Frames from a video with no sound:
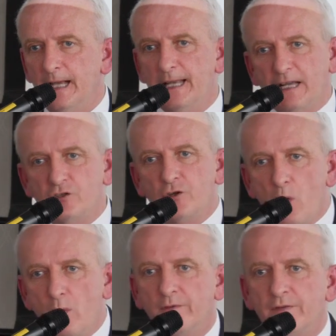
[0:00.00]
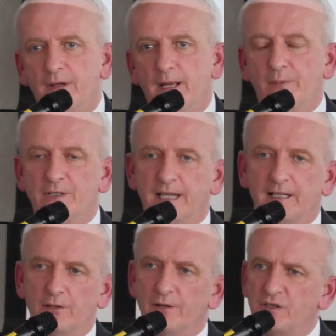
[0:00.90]
And that drove a
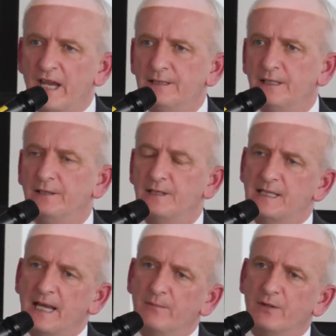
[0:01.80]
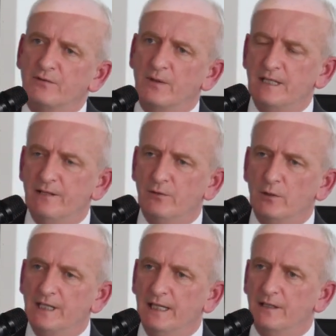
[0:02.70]
particular agenda in December of
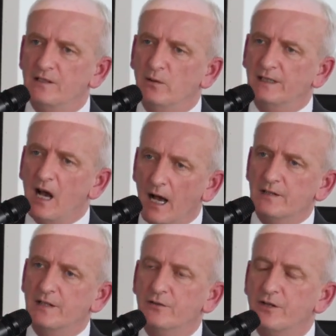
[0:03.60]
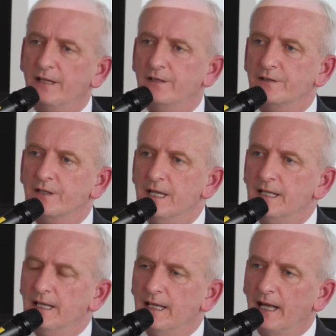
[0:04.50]
2014, and so it concentrated
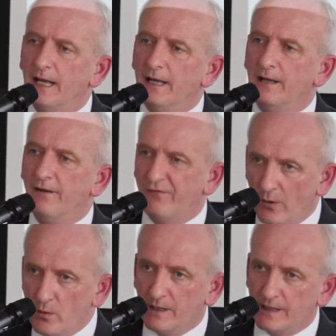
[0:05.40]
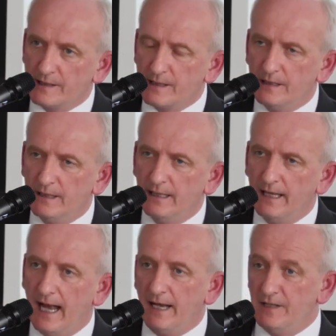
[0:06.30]
a focus.
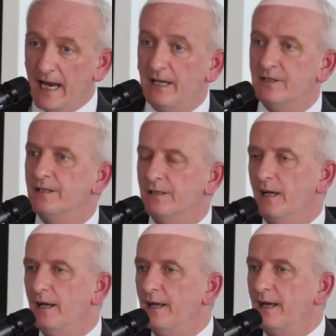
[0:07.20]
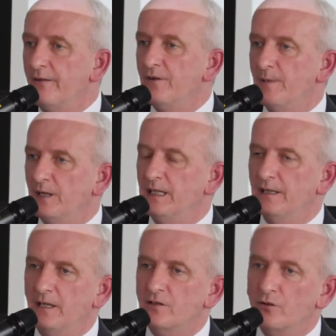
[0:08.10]
And yet, everybody
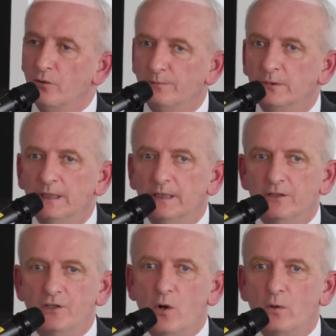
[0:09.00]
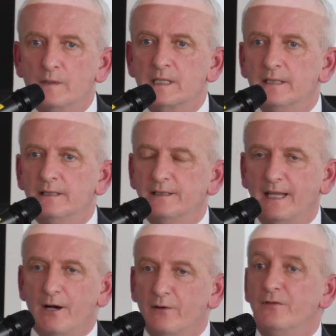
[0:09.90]
in this room knows
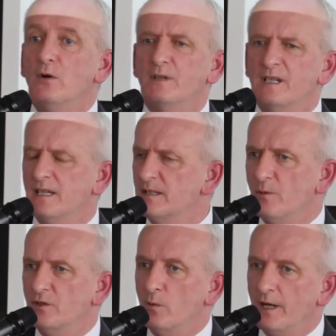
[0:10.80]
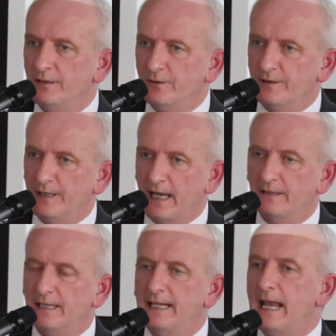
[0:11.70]
that our focus is much wider than that.
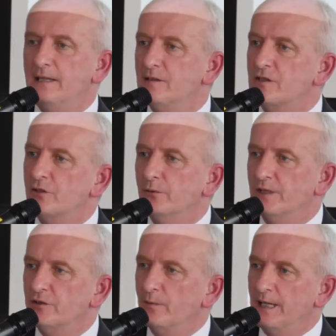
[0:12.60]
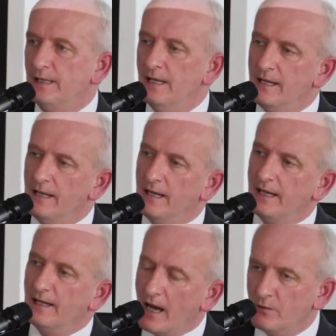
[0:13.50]
The lens through which we
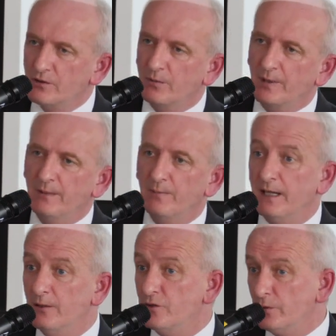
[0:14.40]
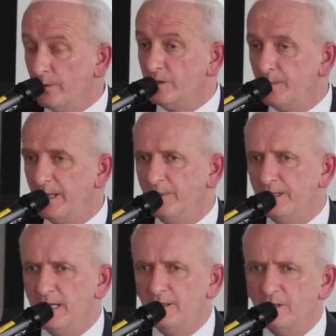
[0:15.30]
encounter people and through which people
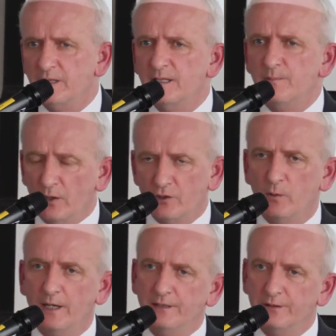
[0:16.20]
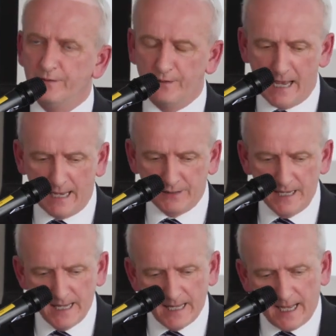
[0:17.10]
need us is much wider than that.
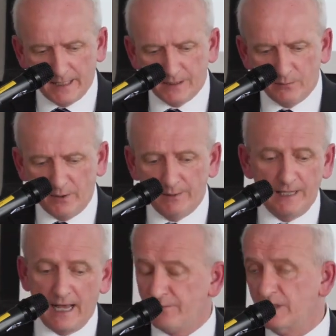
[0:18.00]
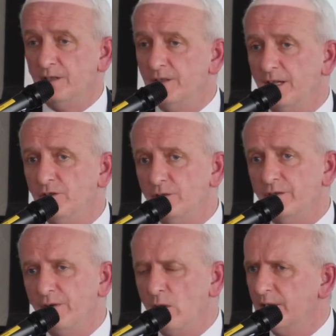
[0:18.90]
And we will have to continue
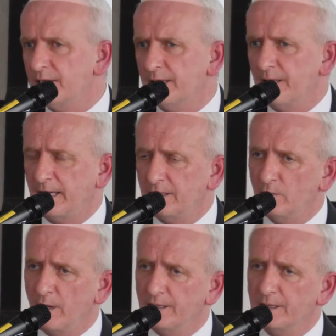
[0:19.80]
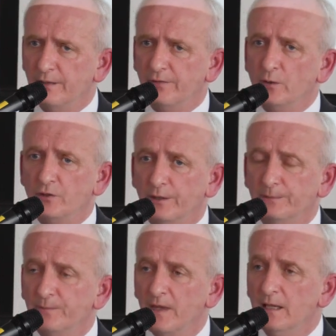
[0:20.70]
to focus on that in ways in the future.
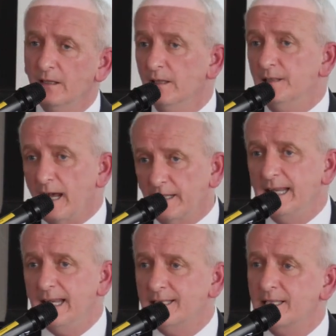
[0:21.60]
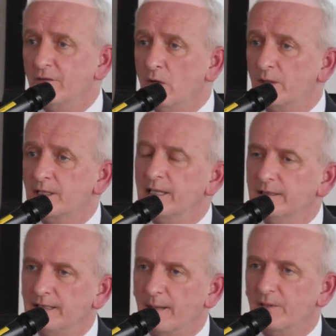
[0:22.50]
Not least, of course,
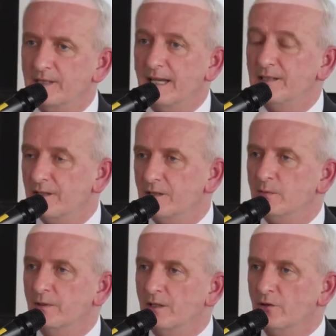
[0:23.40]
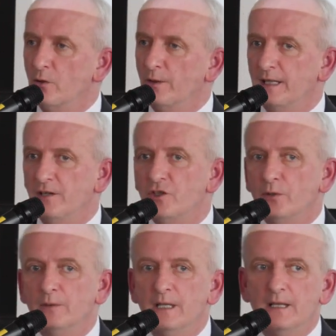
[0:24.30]
that presents us with the growing
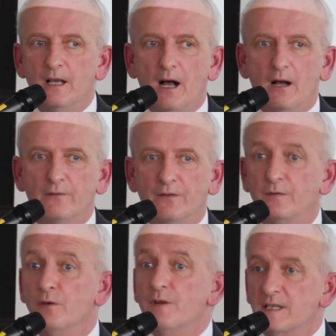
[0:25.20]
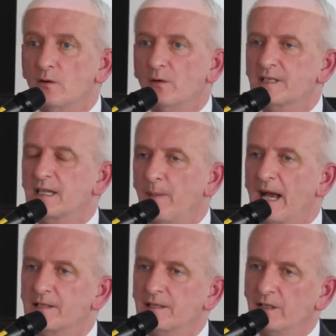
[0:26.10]
issue of the resource
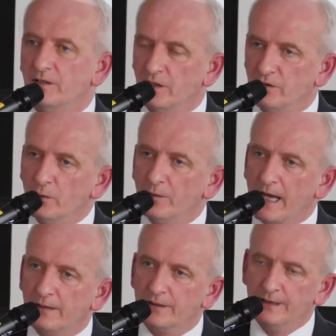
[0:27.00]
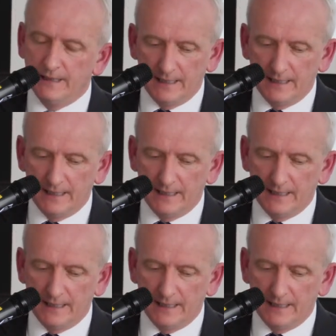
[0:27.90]
capacity to do that.